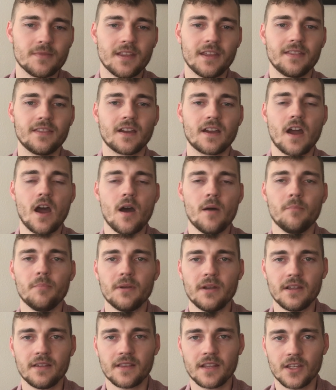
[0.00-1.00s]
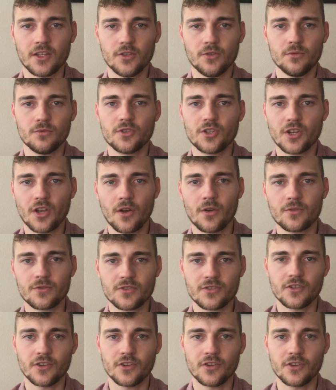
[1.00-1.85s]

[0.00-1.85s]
that the company that you chose